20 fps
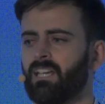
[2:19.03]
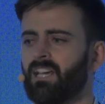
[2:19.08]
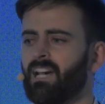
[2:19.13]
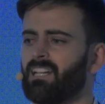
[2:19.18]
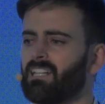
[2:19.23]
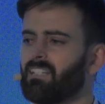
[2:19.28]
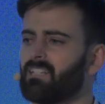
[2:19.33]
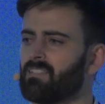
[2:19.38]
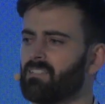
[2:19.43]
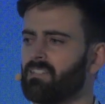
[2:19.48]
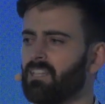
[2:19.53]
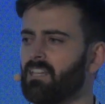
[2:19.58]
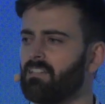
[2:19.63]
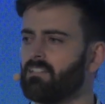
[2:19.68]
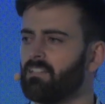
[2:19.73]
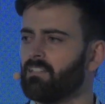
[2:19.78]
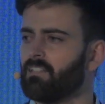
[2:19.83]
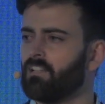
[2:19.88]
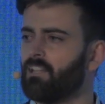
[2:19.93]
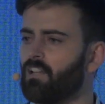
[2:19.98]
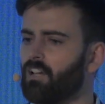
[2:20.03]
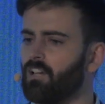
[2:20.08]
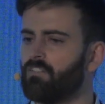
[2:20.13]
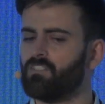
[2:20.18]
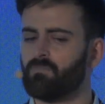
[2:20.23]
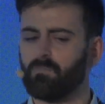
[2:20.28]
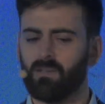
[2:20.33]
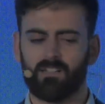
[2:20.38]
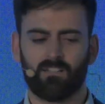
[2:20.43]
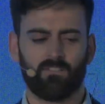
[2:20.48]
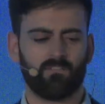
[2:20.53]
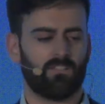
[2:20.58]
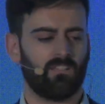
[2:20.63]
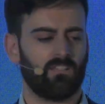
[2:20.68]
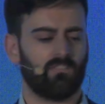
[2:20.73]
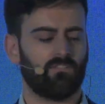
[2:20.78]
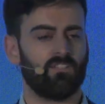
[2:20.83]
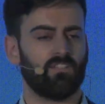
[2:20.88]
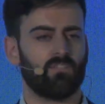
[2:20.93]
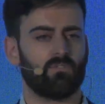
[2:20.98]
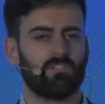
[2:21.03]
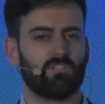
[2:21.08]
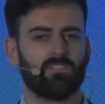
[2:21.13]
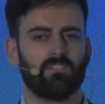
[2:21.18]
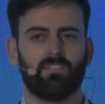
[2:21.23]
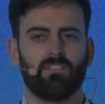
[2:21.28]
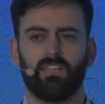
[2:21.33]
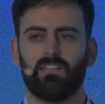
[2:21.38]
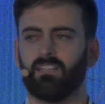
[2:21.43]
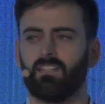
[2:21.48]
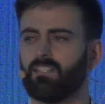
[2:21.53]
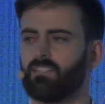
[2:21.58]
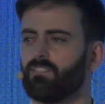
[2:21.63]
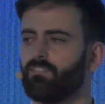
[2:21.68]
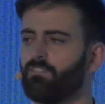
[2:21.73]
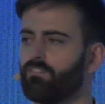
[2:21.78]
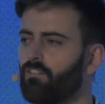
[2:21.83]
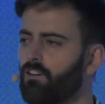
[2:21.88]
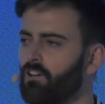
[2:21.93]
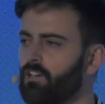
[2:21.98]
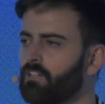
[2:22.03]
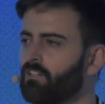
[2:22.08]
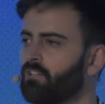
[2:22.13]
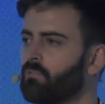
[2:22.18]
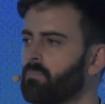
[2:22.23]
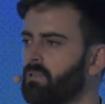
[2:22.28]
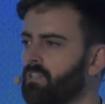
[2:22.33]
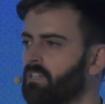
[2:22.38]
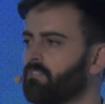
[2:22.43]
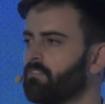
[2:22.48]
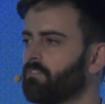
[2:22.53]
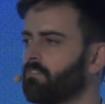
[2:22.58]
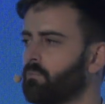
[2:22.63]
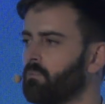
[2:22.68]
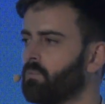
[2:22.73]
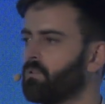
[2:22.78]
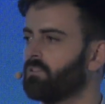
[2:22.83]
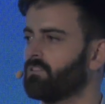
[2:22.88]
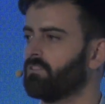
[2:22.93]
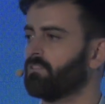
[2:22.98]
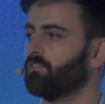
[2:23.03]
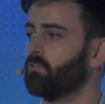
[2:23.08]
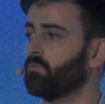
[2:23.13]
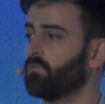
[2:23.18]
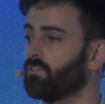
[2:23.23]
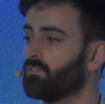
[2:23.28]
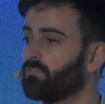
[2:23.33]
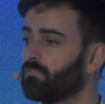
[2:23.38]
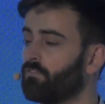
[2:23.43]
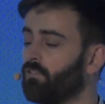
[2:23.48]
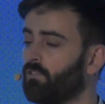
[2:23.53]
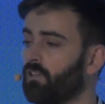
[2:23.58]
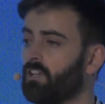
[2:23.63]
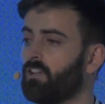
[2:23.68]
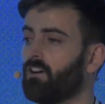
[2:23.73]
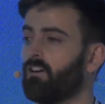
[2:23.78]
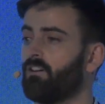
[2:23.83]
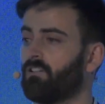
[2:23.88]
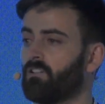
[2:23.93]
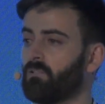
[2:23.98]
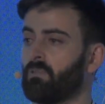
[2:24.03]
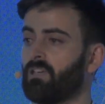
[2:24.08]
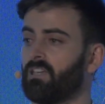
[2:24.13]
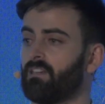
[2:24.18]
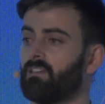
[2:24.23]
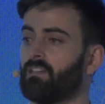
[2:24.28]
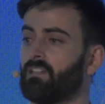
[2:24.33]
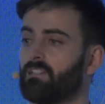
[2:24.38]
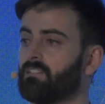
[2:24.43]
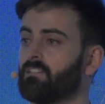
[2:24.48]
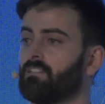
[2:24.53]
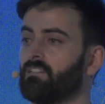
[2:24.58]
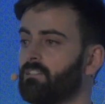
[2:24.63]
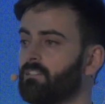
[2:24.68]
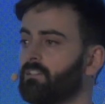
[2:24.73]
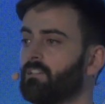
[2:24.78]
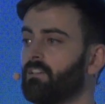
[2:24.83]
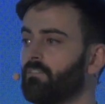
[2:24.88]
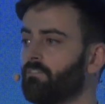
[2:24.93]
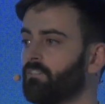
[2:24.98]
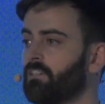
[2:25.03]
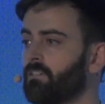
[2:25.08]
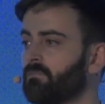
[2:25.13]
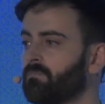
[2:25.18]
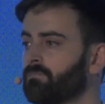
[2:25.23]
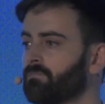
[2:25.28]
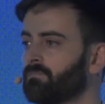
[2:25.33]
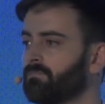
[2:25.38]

And extending the lifespan of the infusion set is the final piece of the puzzle towards fully automated insulin delivery.